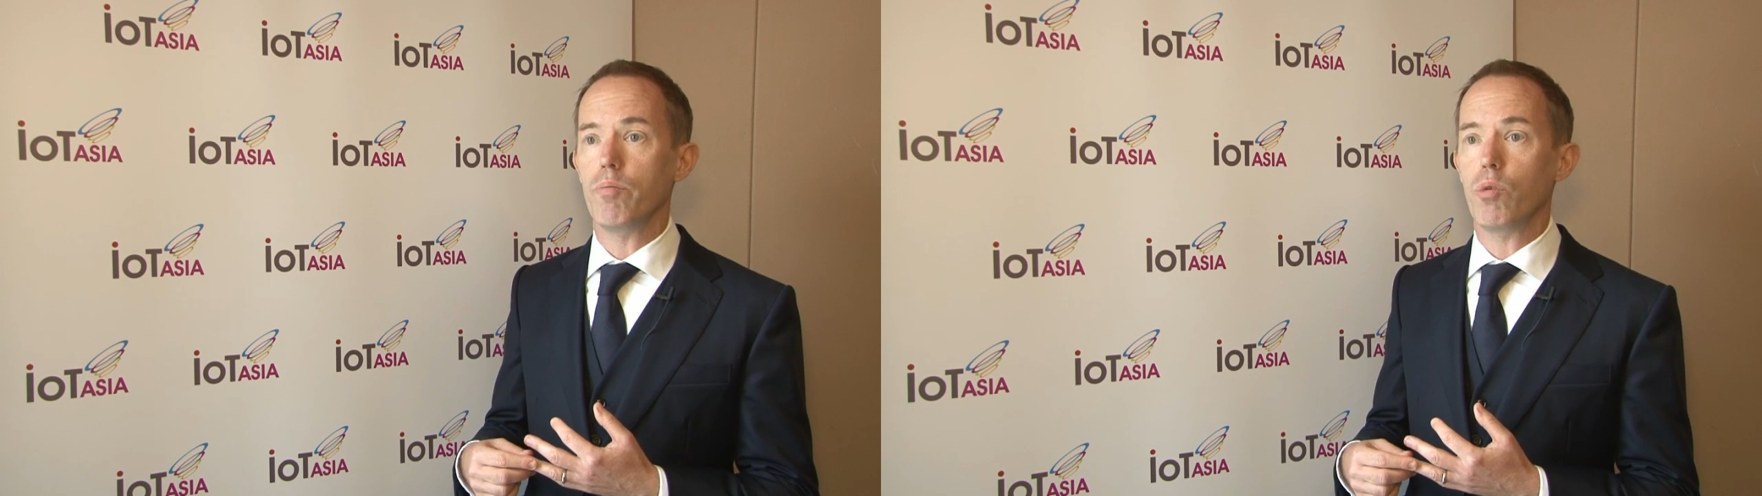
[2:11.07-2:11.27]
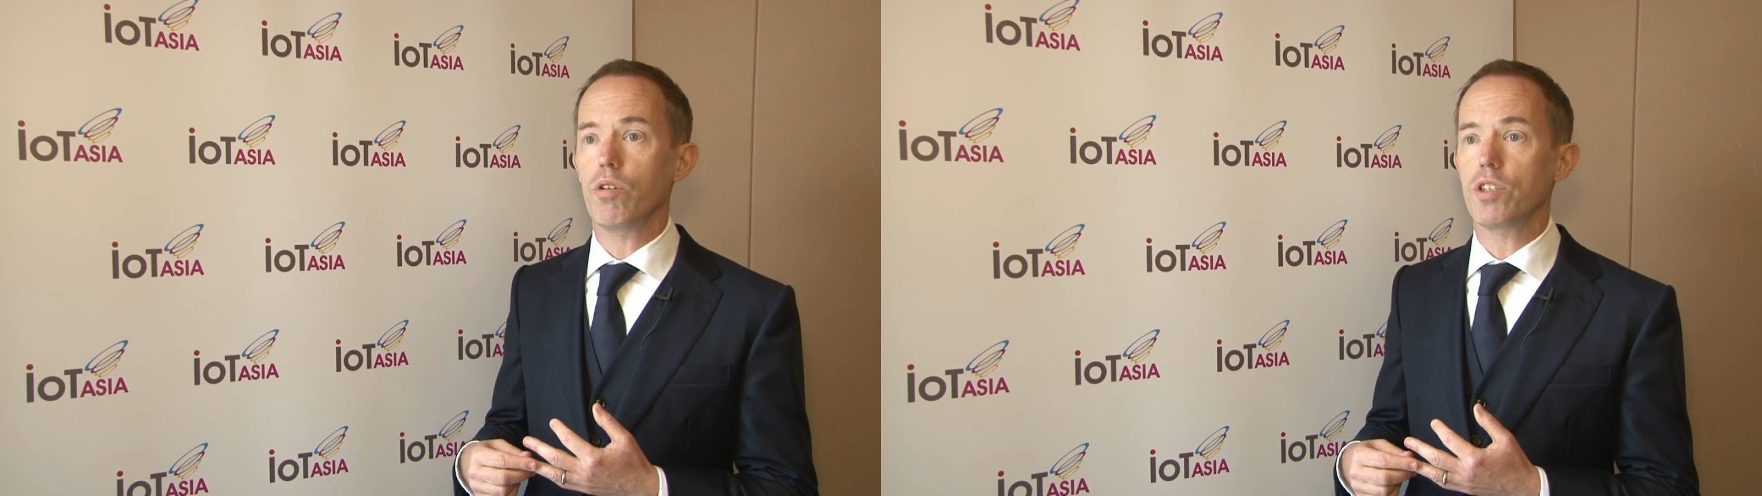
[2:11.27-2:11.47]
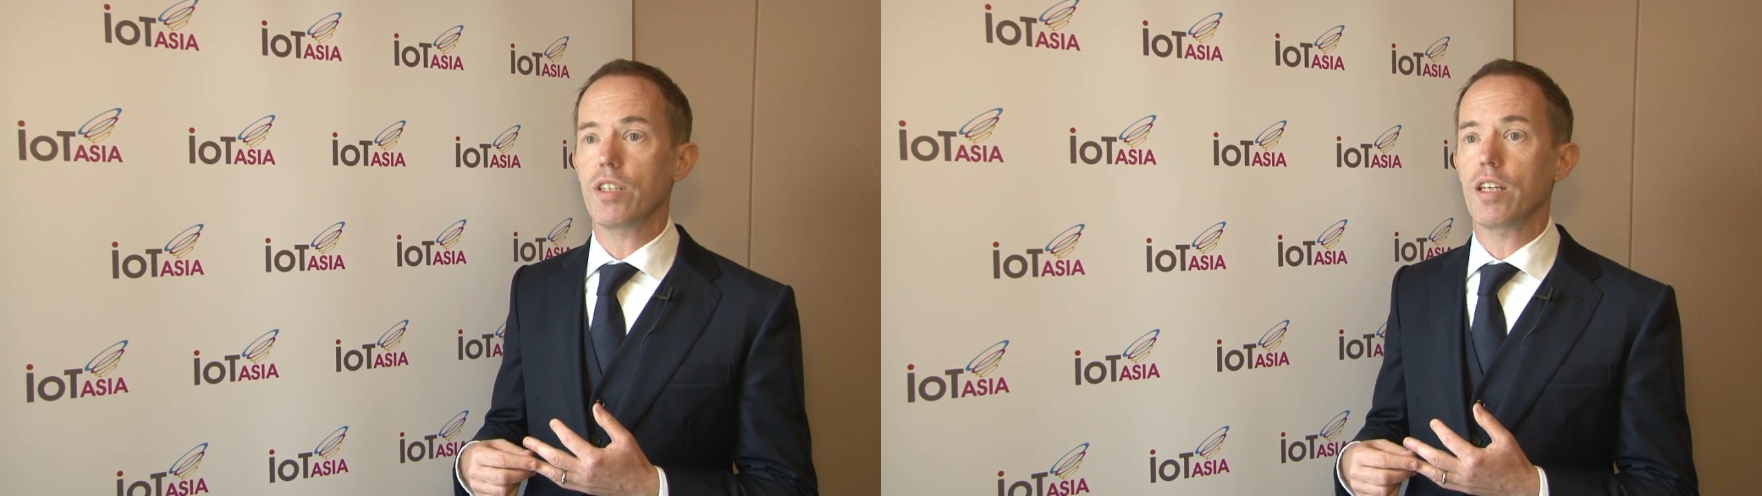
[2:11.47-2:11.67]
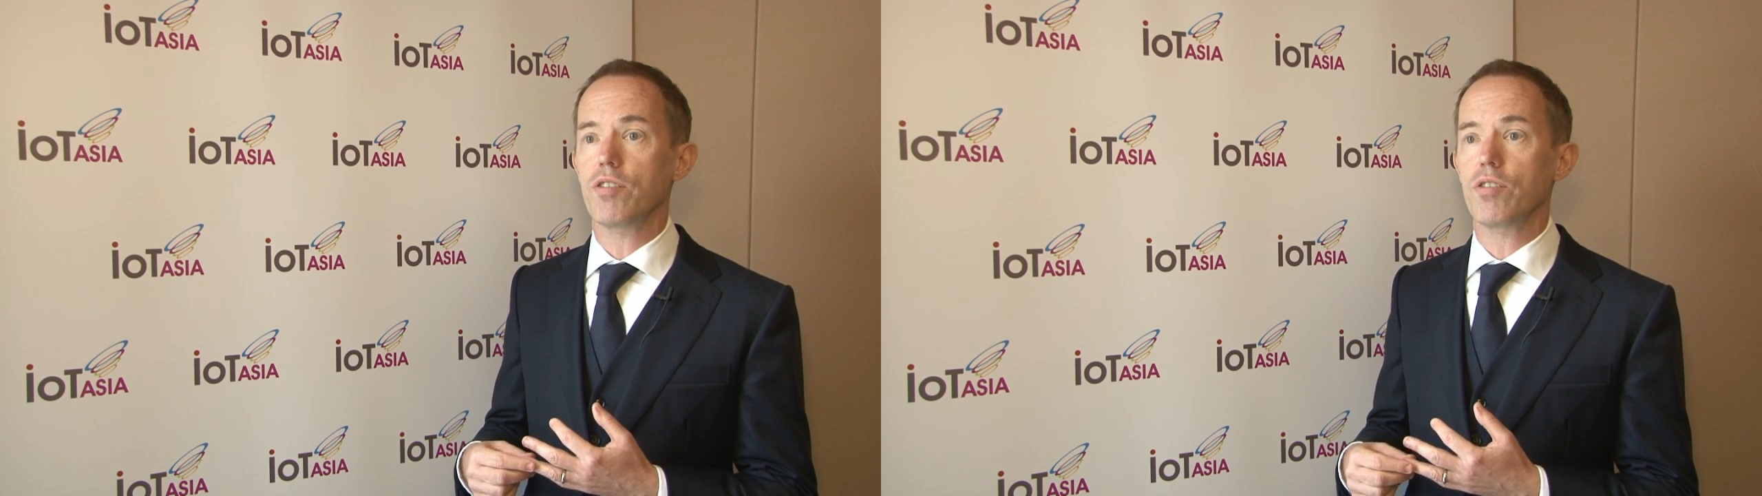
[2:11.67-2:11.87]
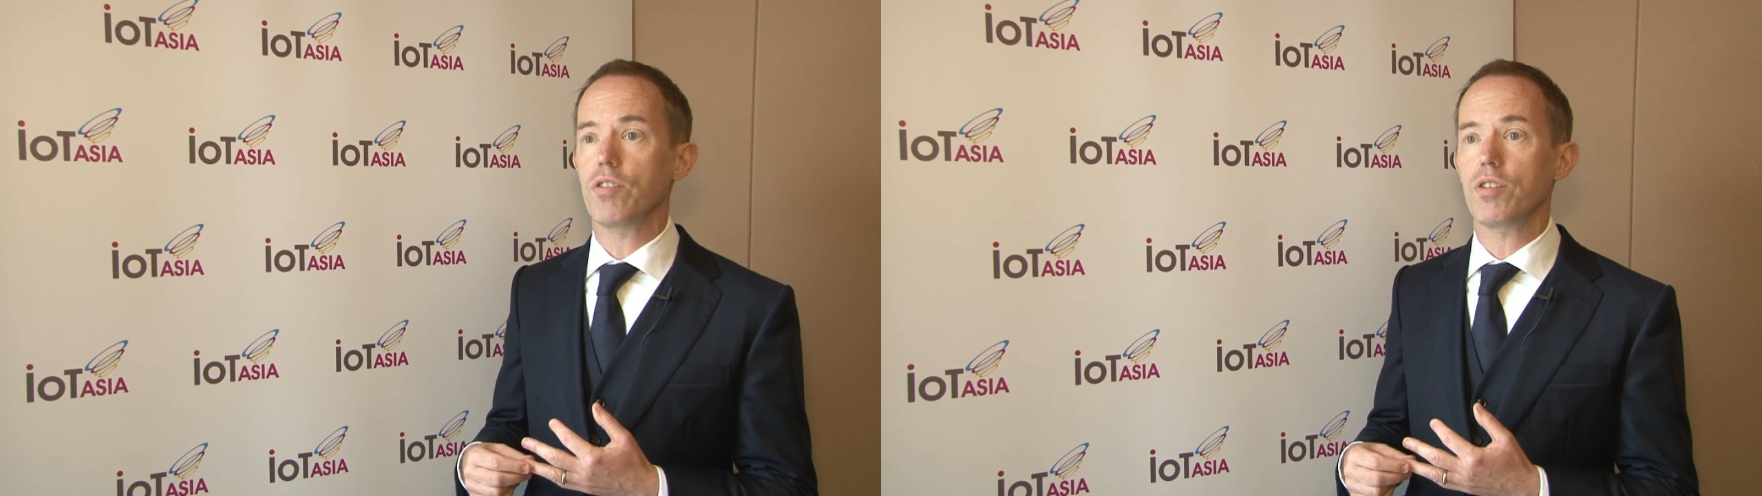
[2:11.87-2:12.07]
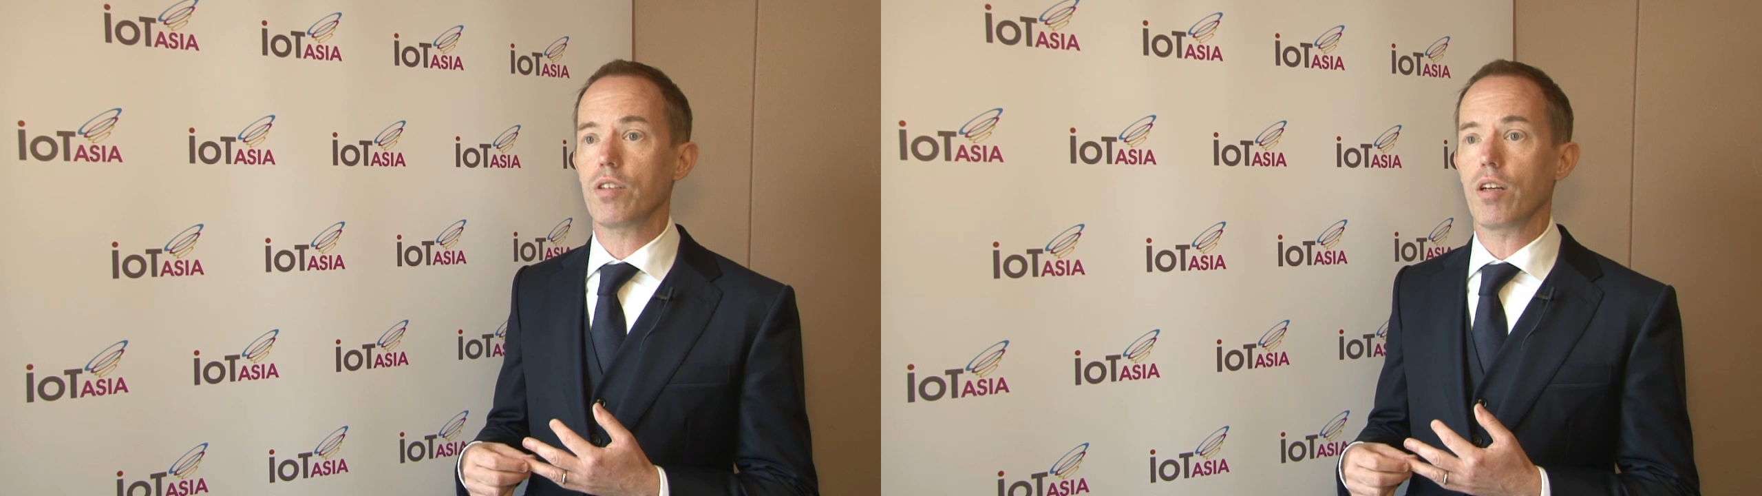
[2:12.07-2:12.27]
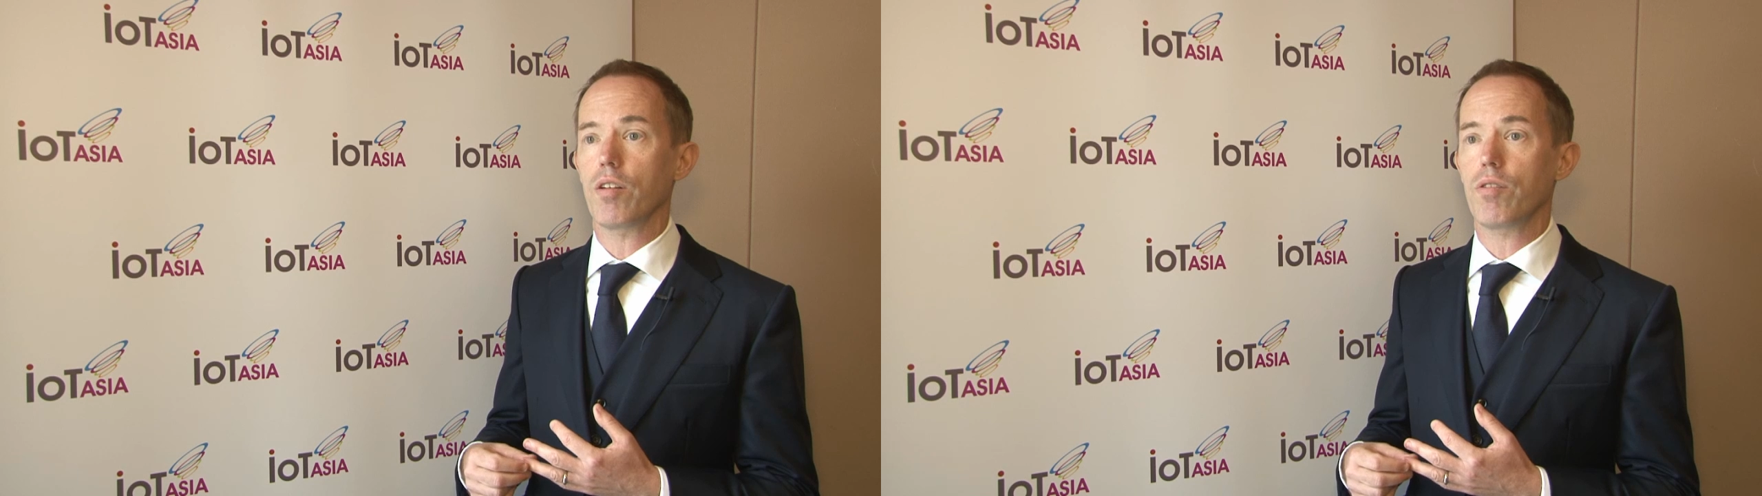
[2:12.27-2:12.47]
more sensors